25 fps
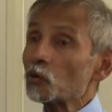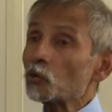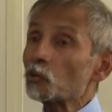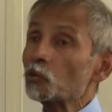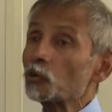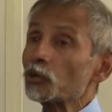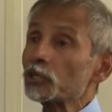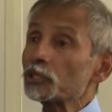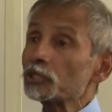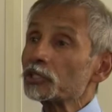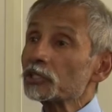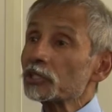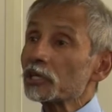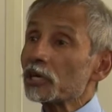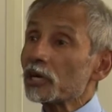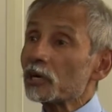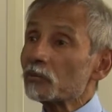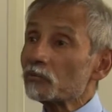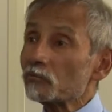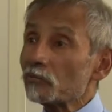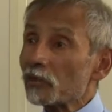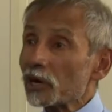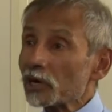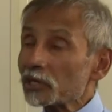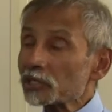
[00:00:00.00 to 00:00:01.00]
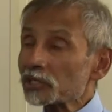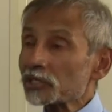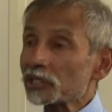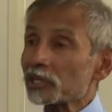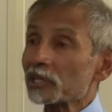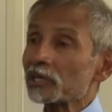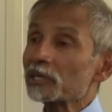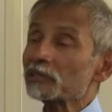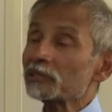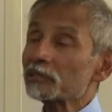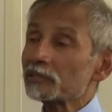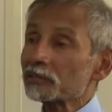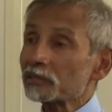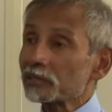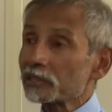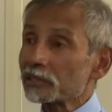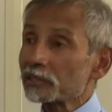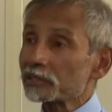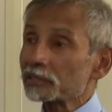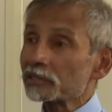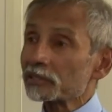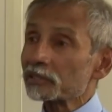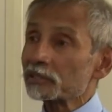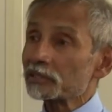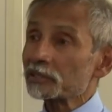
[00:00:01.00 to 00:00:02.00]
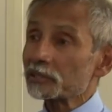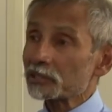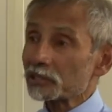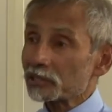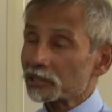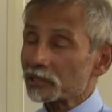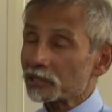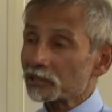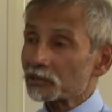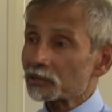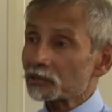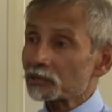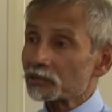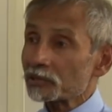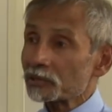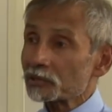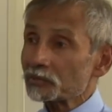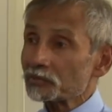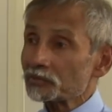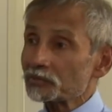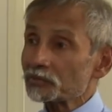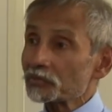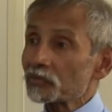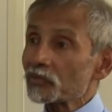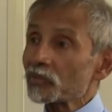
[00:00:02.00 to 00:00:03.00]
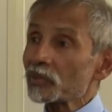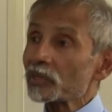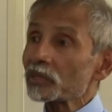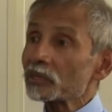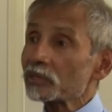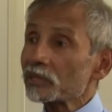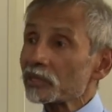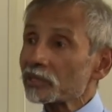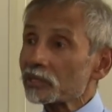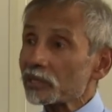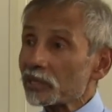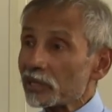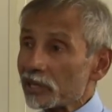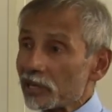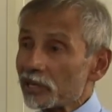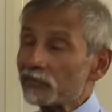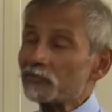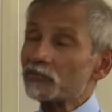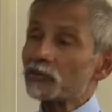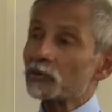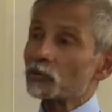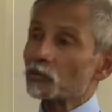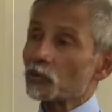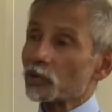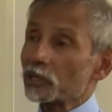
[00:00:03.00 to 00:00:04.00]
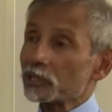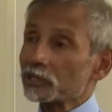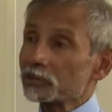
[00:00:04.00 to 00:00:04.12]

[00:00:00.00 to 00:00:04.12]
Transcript: which, amongst other things, showed that every